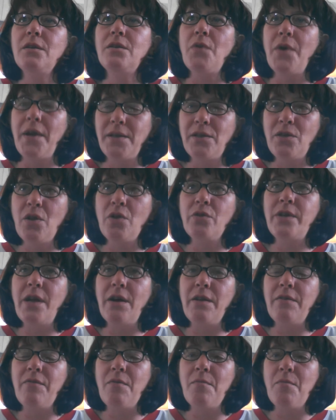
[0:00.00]
I slowed
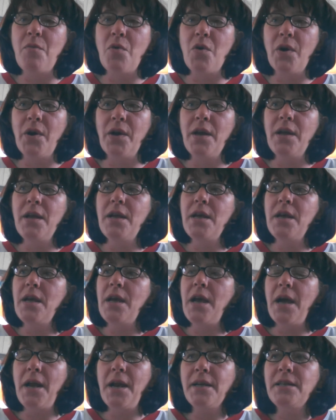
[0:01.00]
down even more,
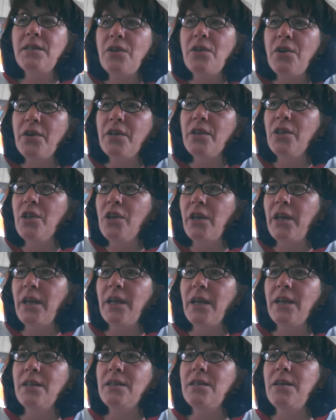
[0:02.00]
and I started
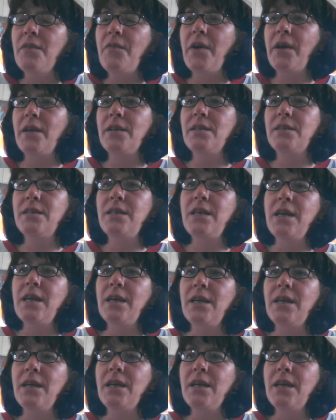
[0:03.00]
looking to see if I could see
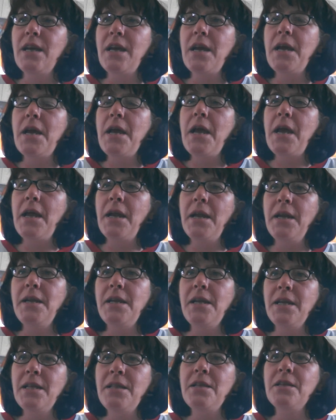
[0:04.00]
it.
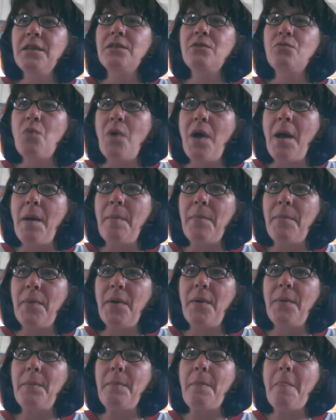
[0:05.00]
And in the swamp,
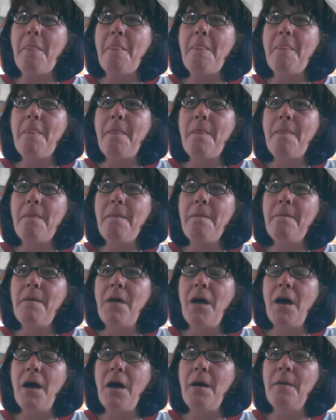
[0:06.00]

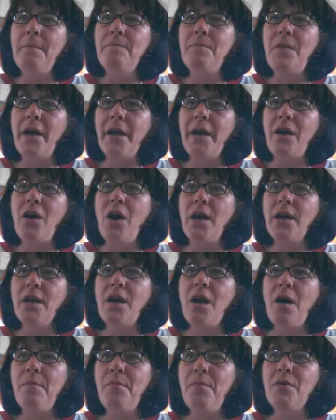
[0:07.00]
I caught a
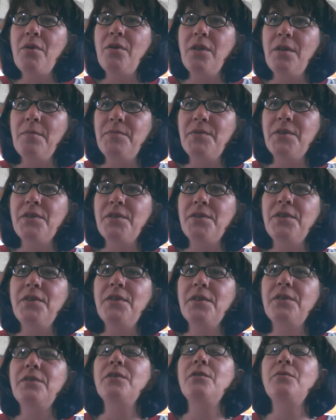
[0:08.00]
couple glimpses,
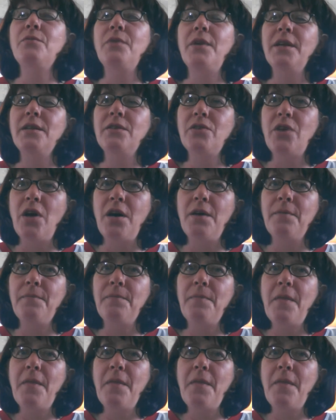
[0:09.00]
and this is what I saw.